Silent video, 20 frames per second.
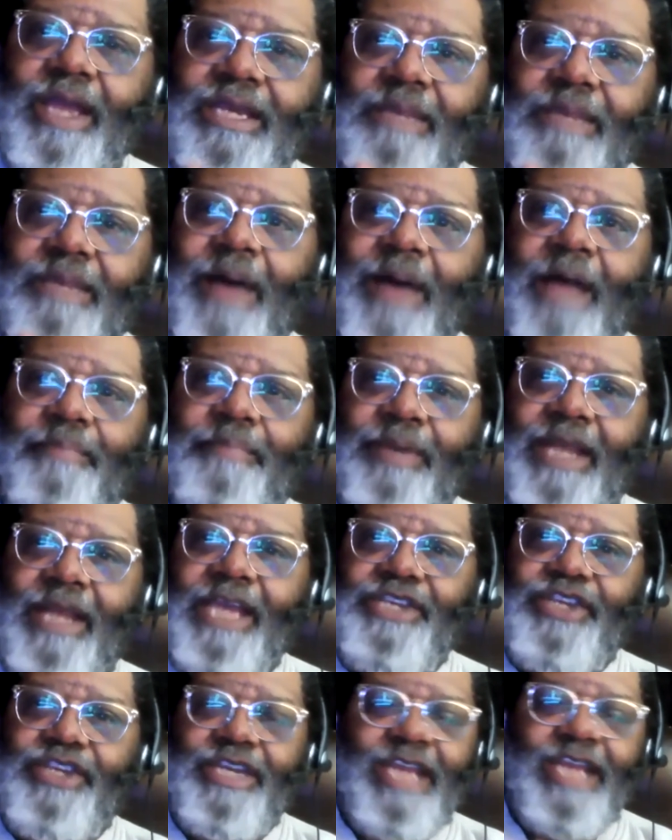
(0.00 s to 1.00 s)
the
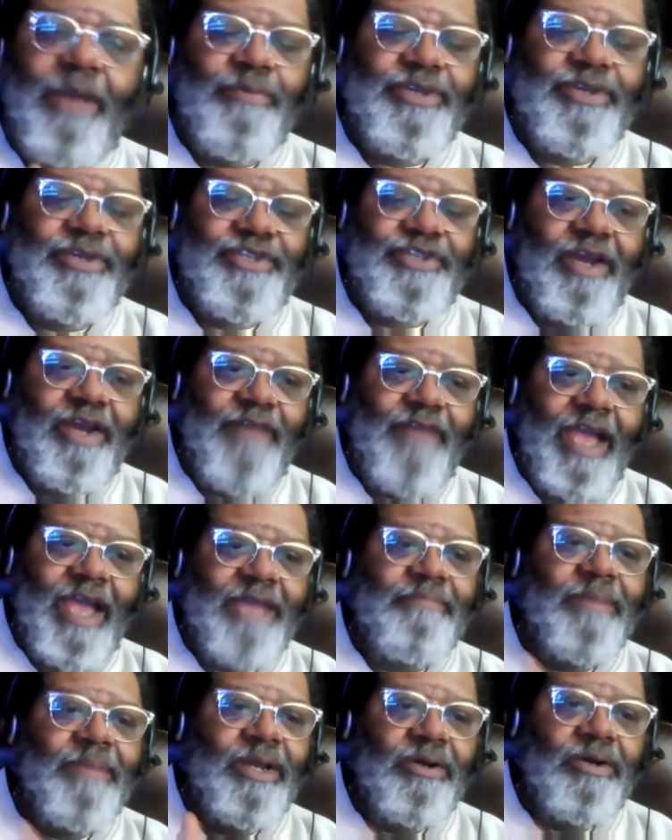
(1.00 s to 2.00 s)
population that was
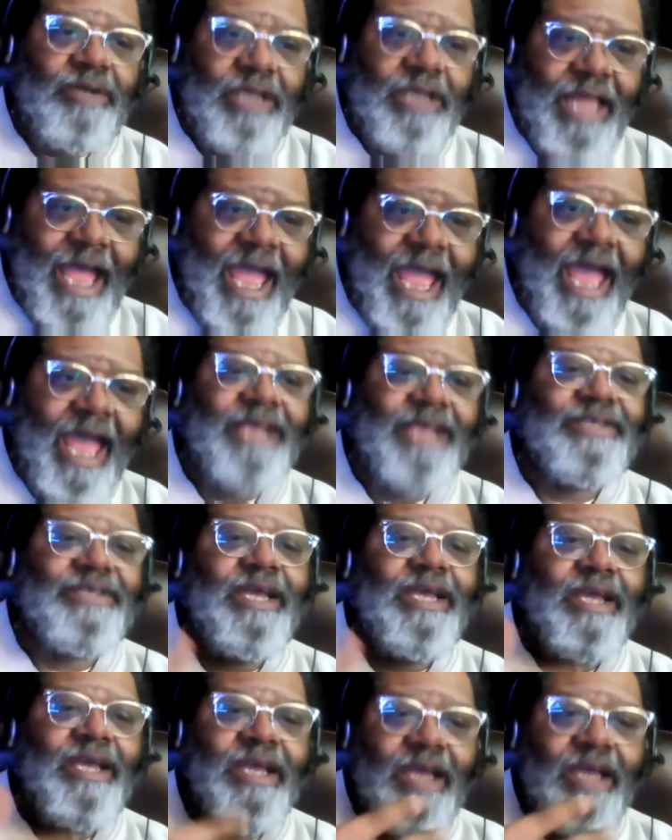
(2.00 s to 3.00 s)
surveyed, middle class,
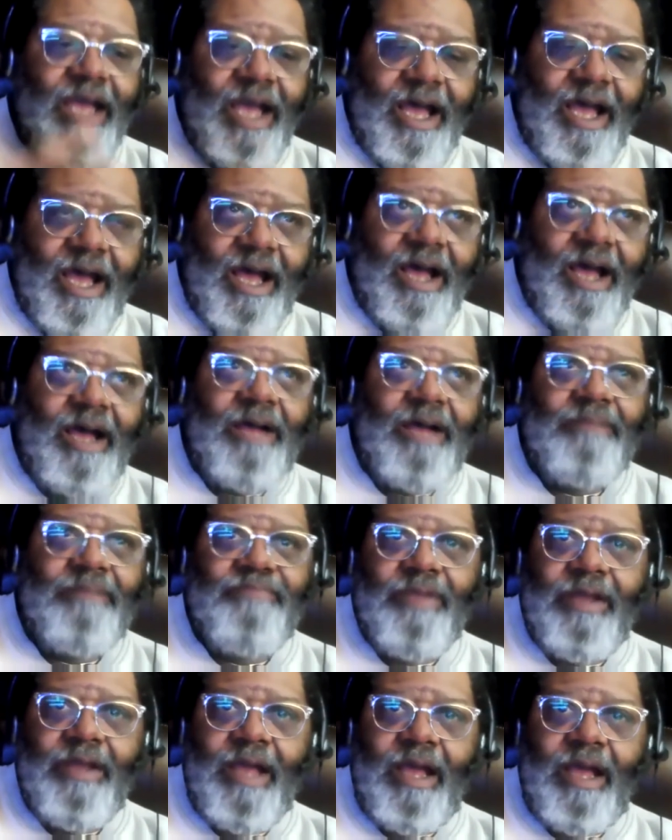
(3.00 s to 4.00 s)
uh,
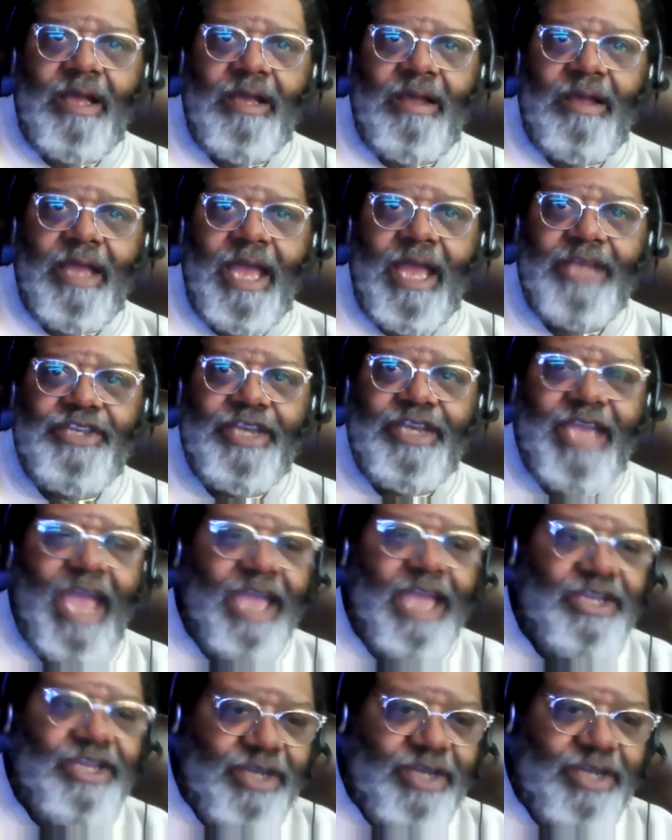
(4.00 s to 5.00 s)
uh,
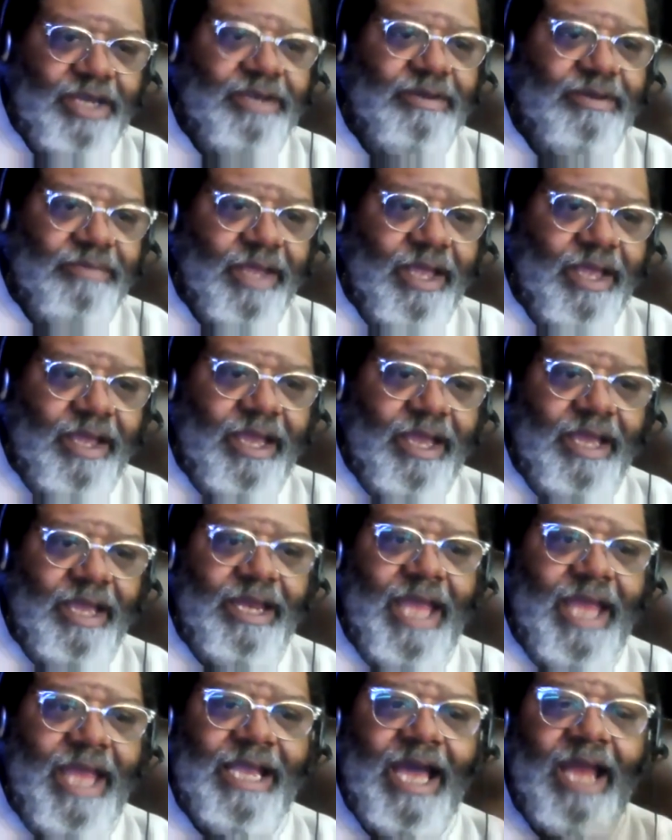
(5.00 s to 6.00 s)
education, and
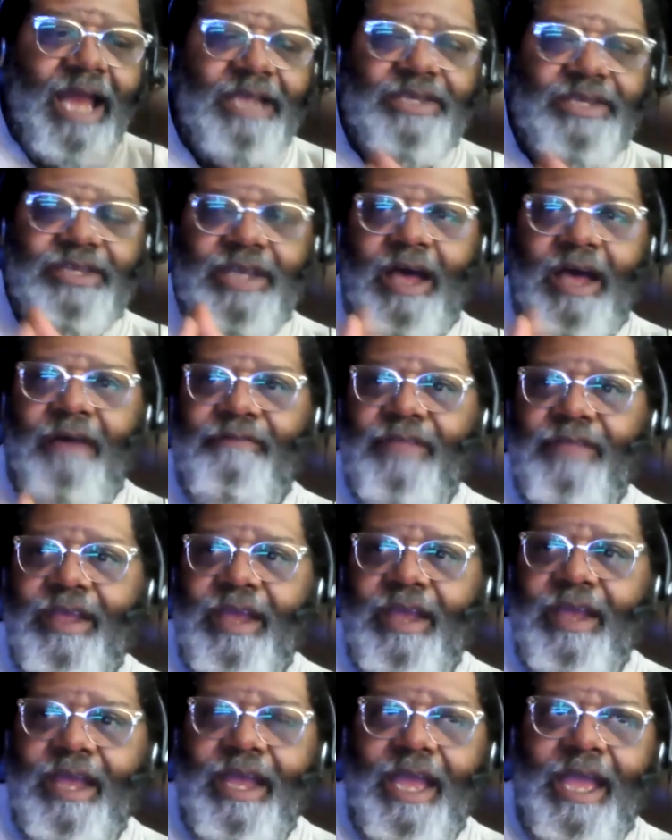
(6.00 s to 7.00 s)
that kind of stuff.
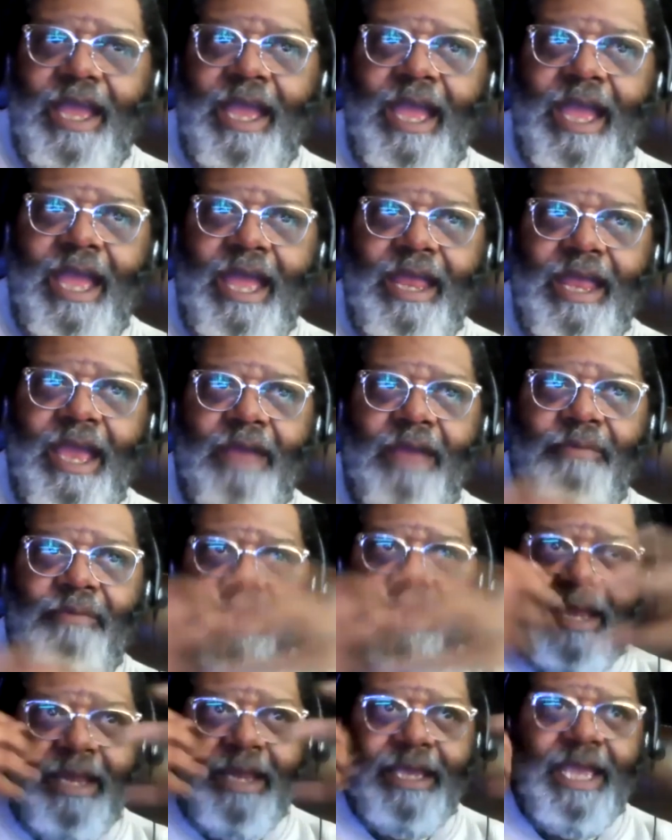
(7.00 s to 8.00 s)
And, and
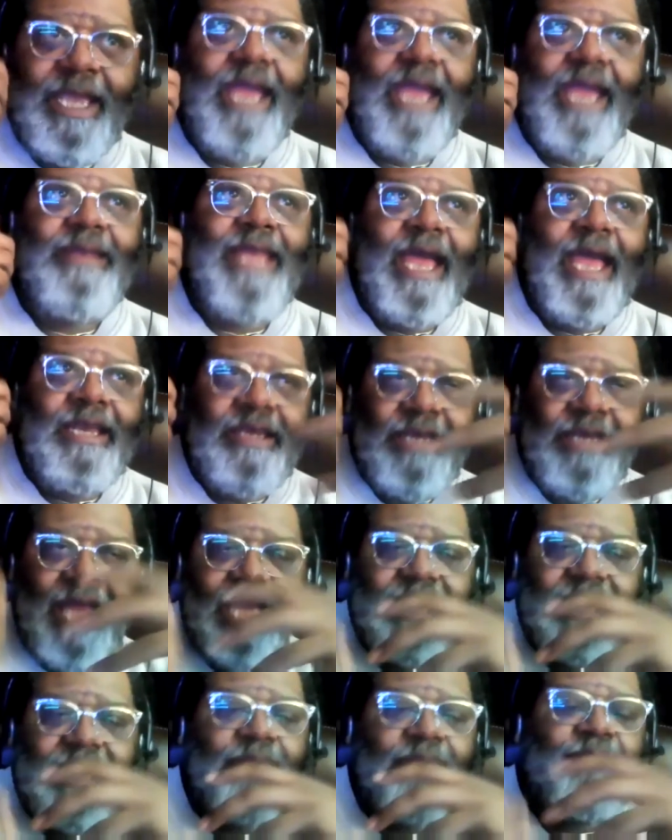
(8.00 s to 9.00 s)
again, that
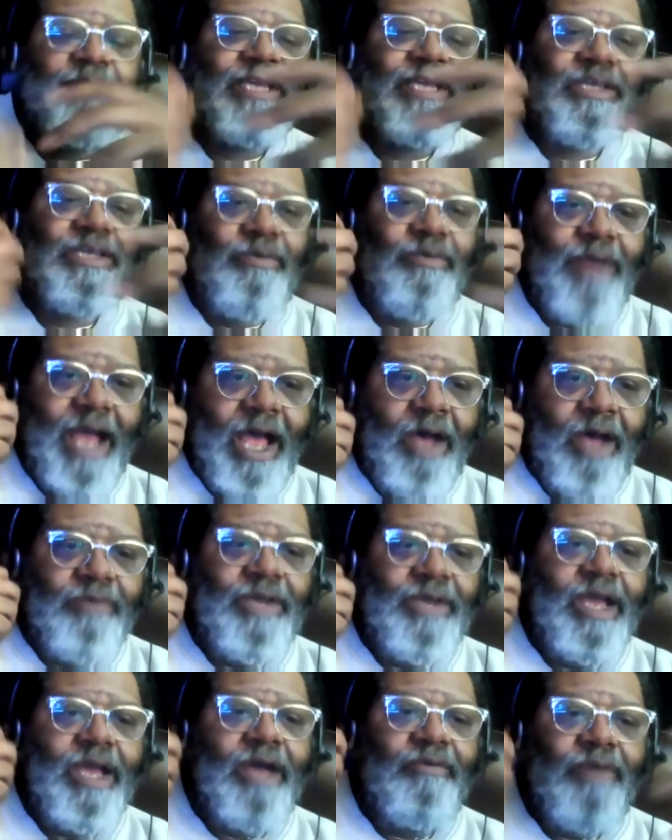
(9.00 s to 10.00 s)
negative piece around
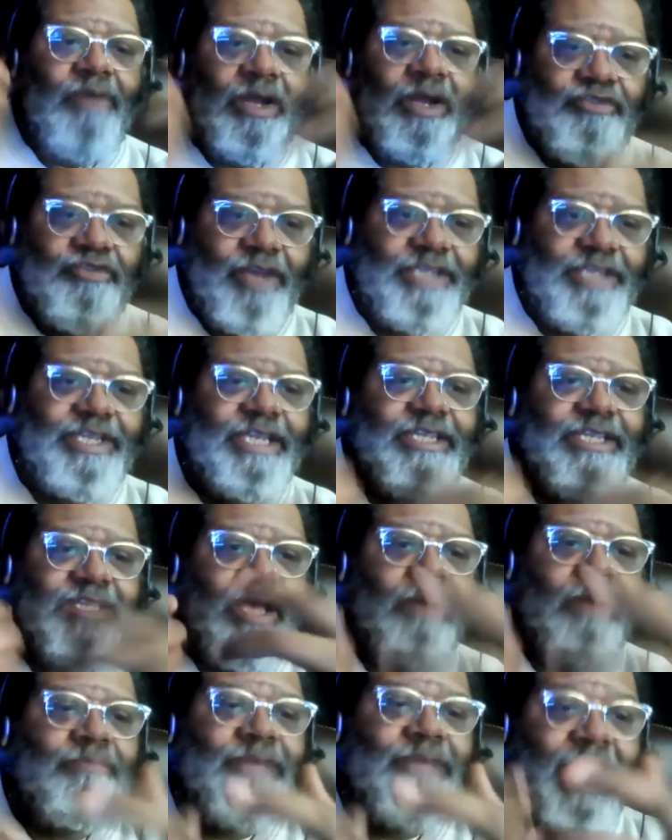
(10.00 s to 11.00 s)
addressing
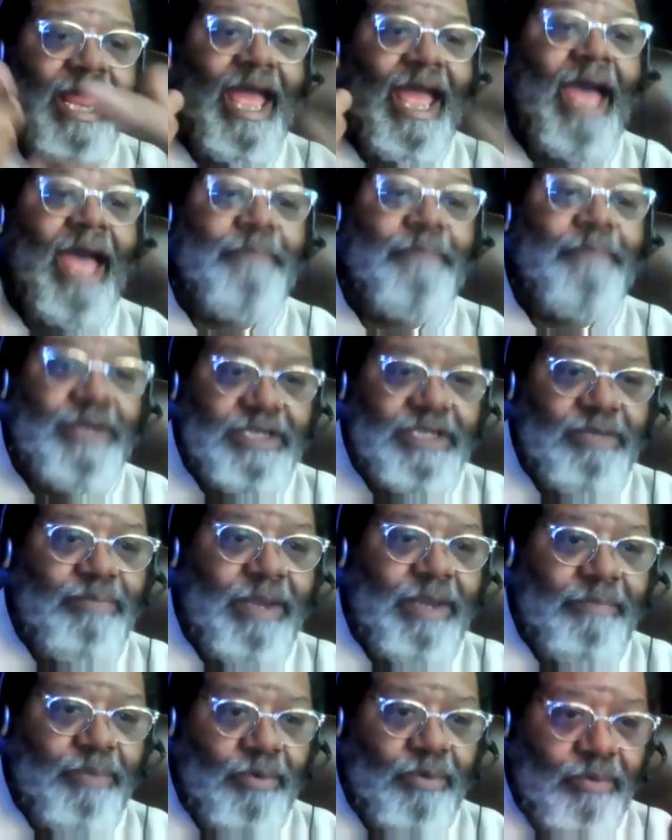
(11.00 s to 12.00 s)
something that happens to
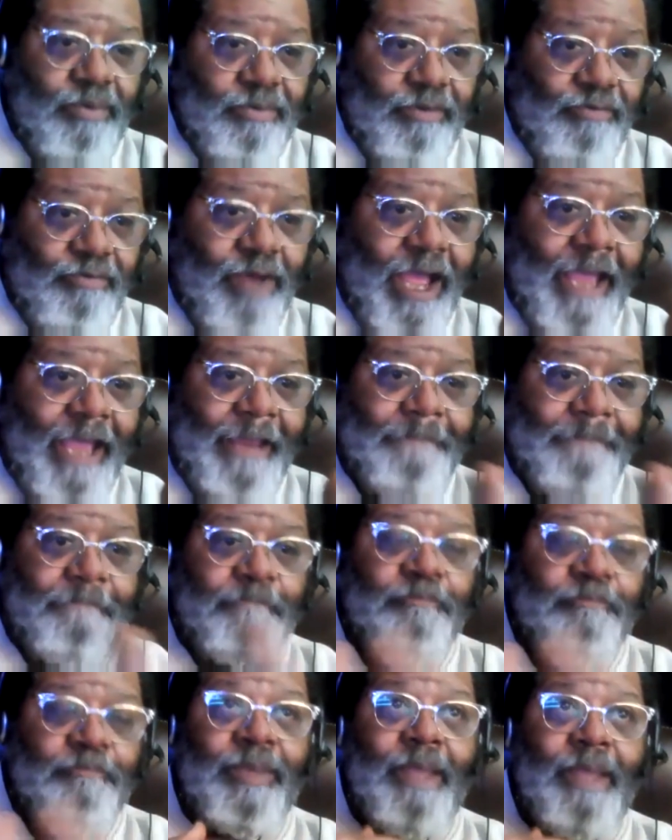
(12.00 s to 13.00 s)
people, right?
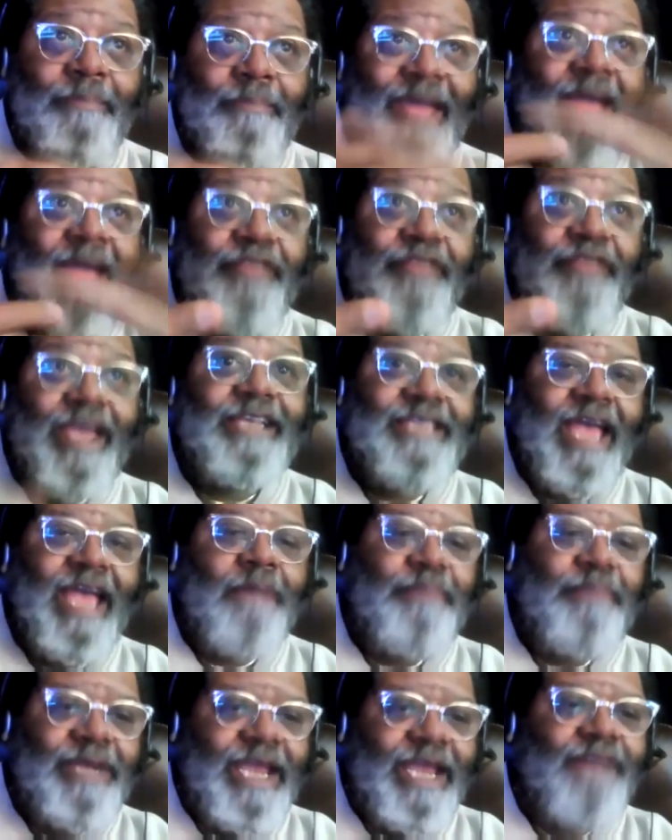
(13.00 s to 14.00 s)
Bad things
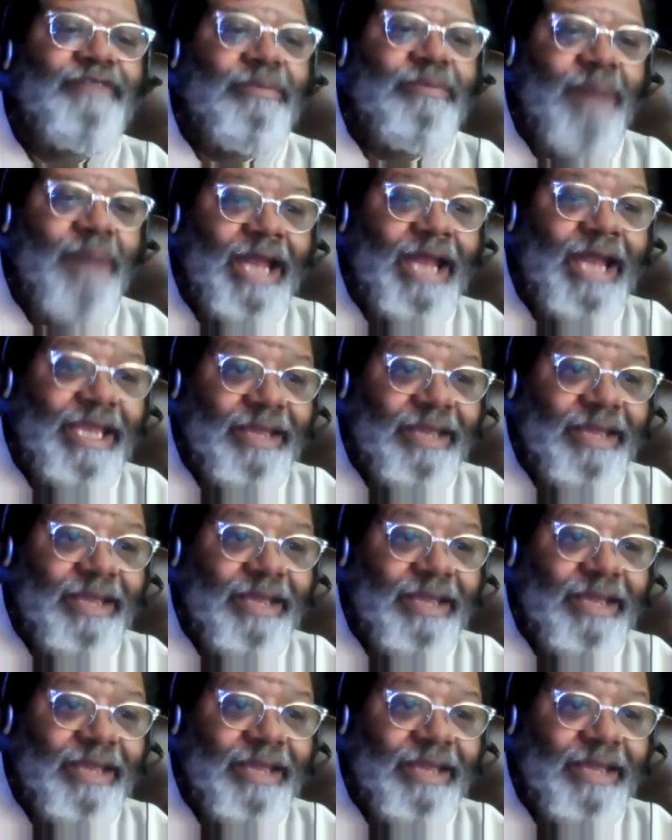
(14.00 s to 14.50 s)
happen to everybody